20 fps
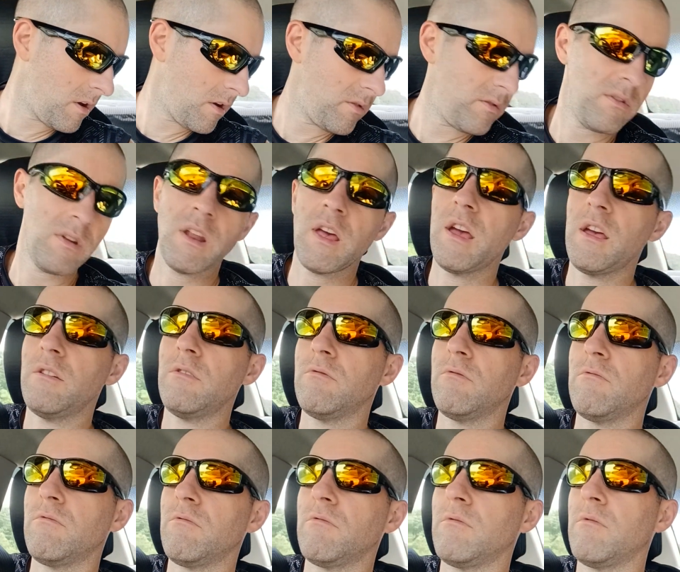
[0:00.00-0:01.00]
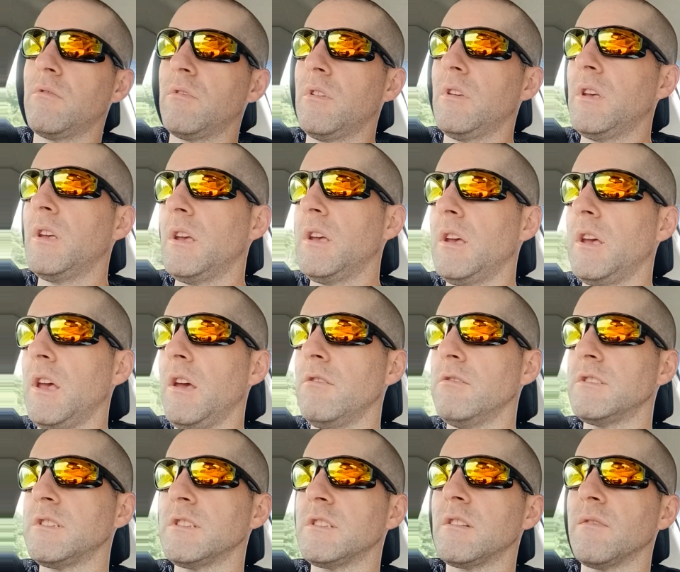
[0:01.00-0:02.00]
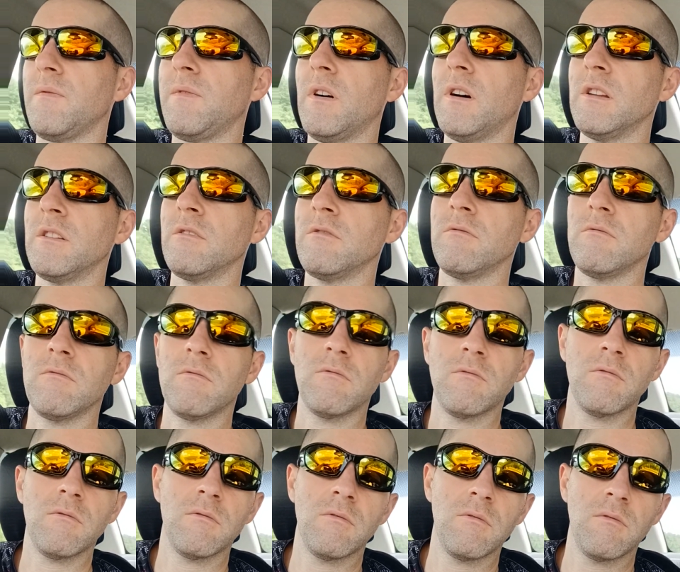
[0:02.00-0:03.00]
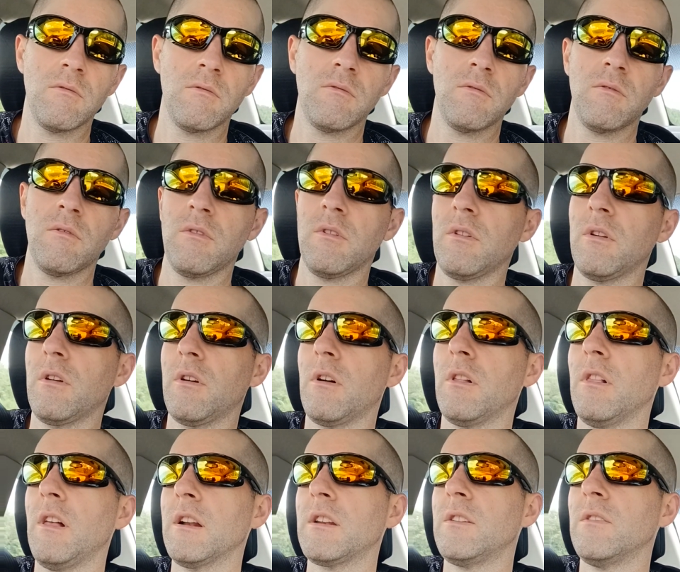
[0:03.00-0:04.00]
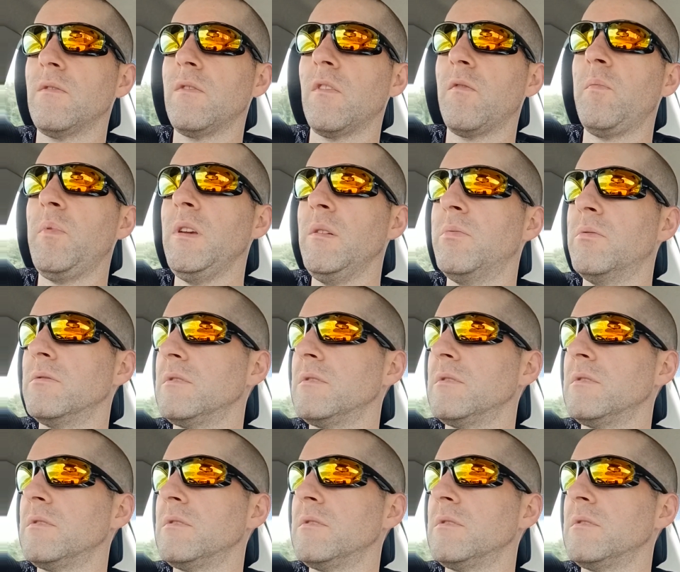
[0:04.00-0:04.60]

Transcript: Other than that, it was just a fun collective of people